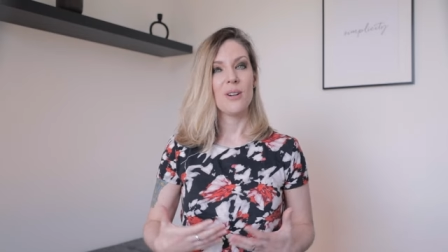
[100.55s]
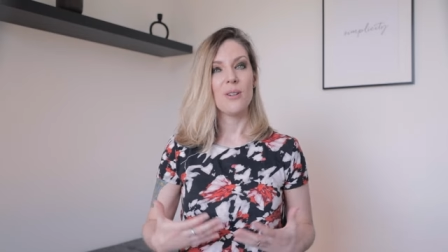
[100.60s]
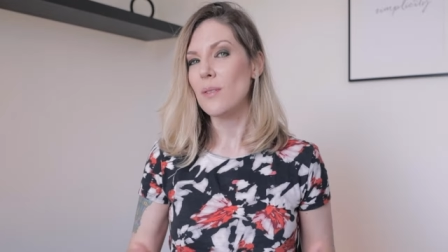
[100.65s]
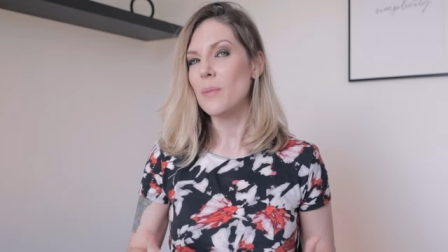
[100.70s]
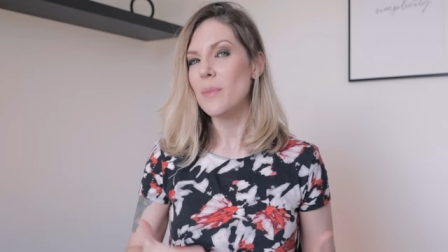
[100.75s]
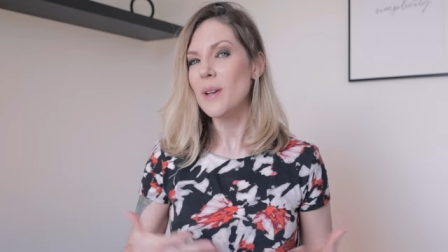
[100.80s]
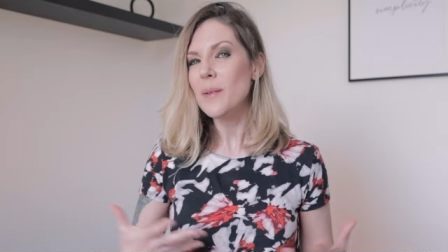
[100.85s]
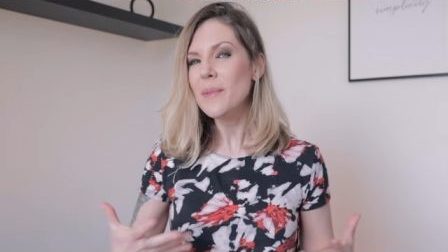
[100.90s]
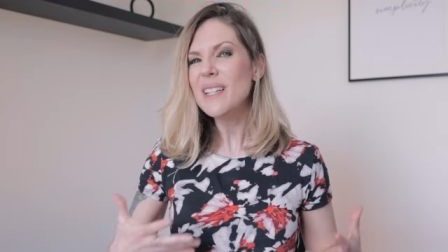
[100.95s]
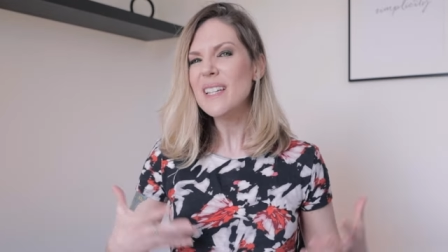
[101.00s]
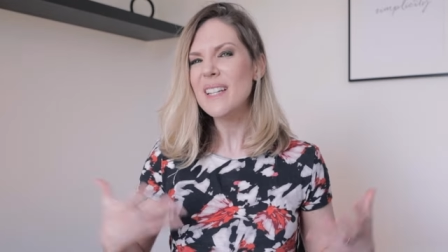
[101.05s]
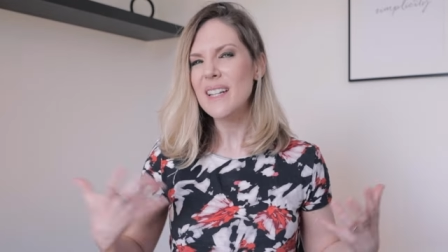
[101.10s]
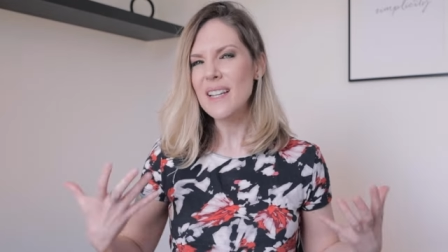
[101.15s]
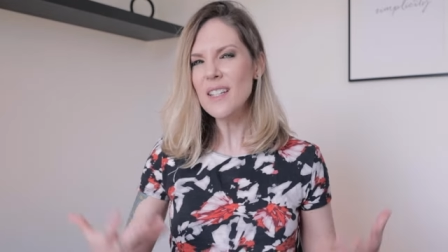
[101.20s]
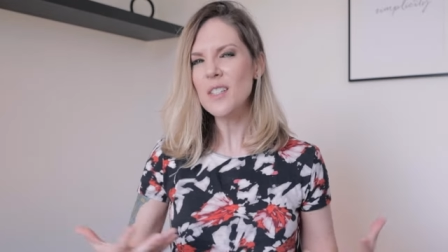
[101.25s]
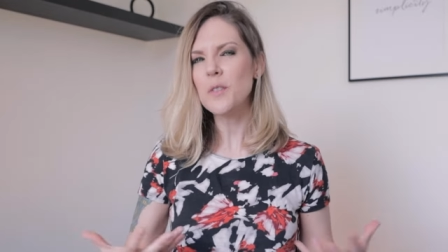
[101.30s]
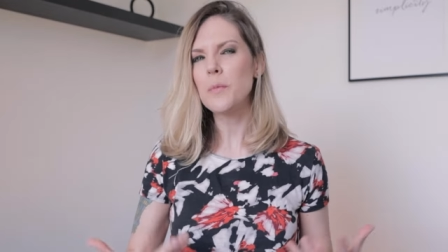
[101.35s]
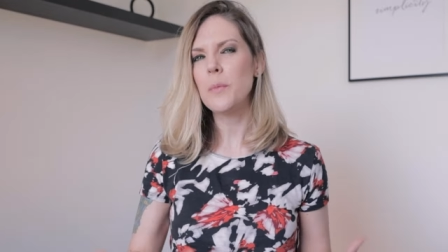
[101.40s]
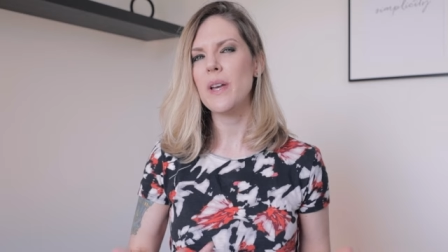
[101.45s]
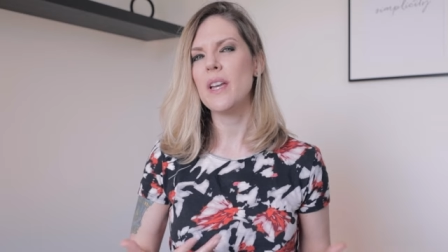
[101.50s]
Or maybe it
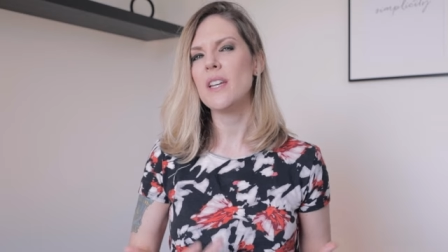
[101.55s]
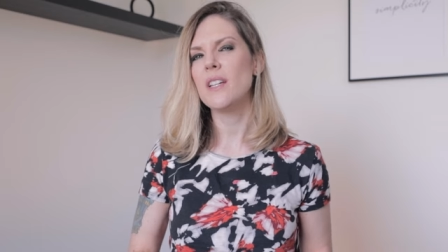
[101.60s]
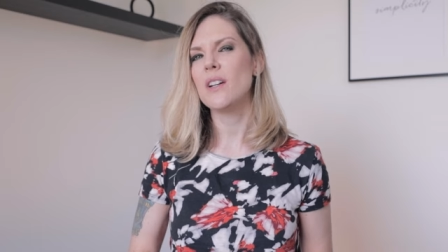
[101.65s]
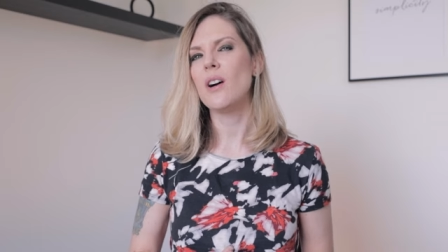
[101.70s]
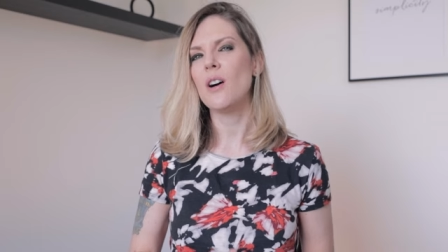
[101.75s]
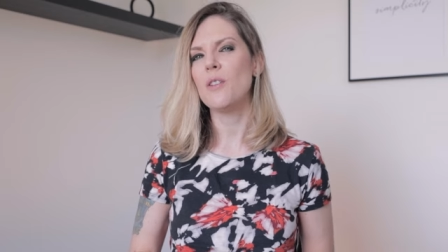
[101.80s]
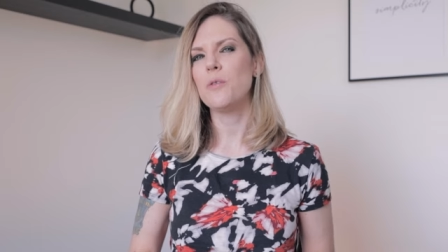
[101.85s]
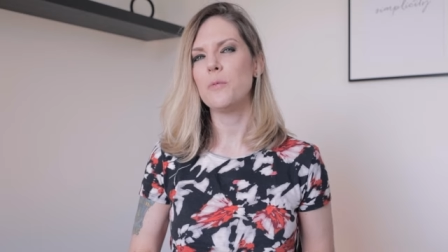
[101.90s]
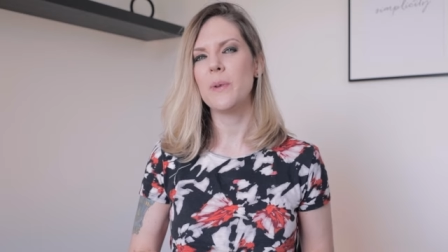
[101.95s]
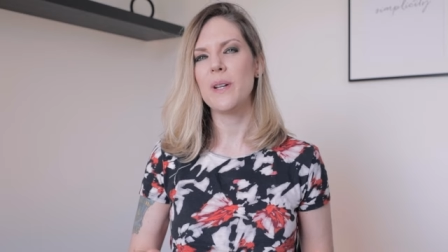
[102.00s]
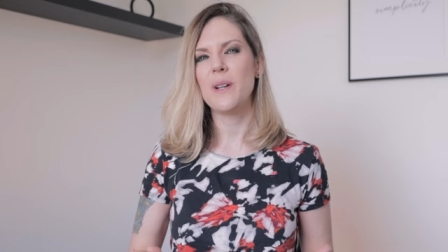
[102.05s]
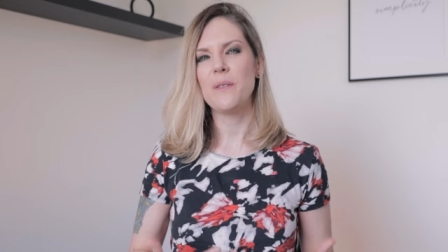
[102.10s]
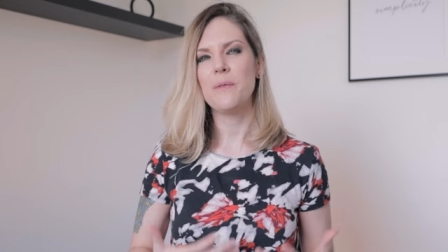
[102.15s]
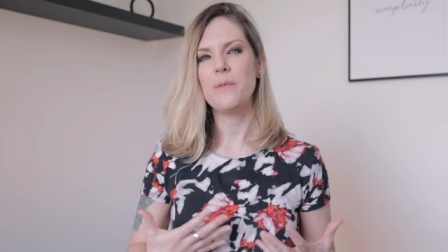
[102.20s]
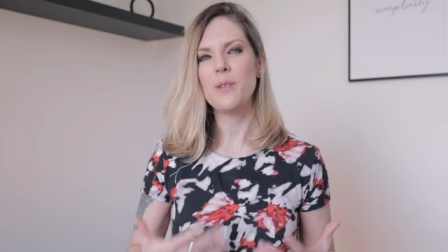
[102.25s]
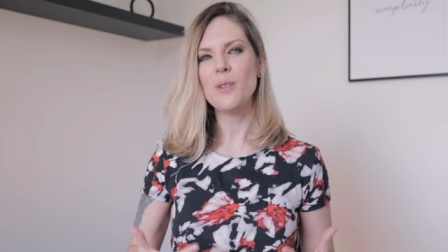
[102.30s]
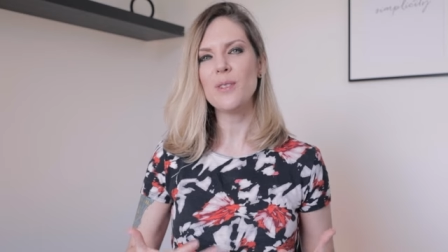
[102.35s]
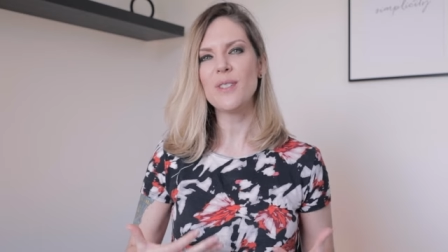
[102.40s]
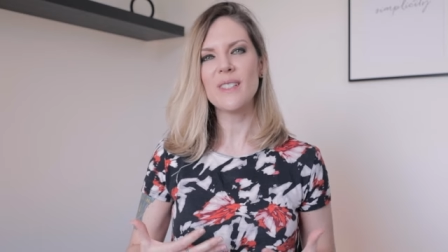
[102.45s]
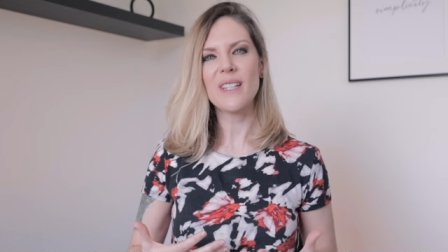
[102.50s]
is paying off, but it
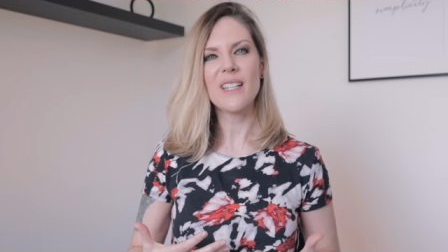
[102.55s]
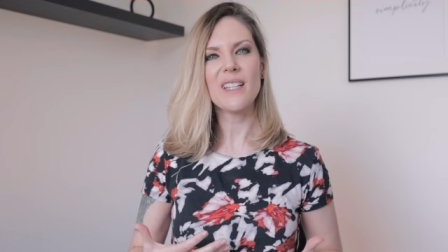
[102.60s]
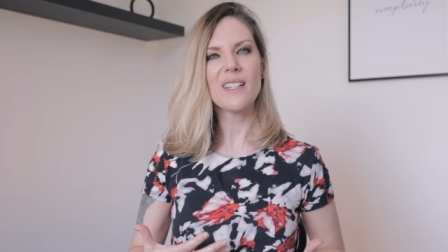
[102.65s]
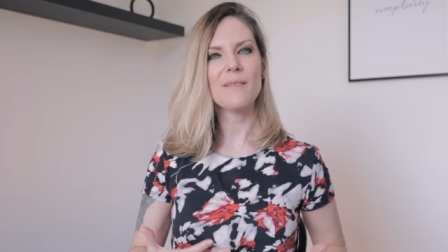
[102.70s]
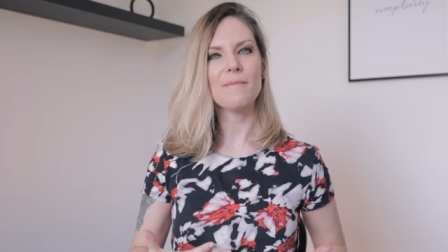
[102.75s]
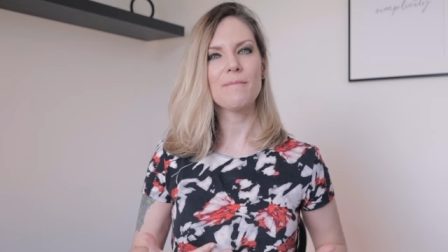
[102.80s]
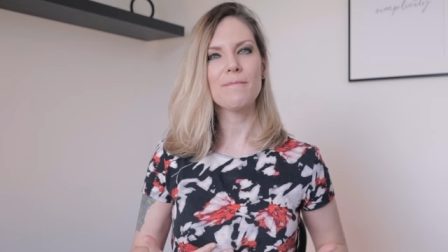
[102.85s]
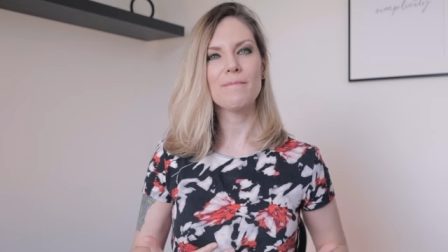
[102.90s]
feels like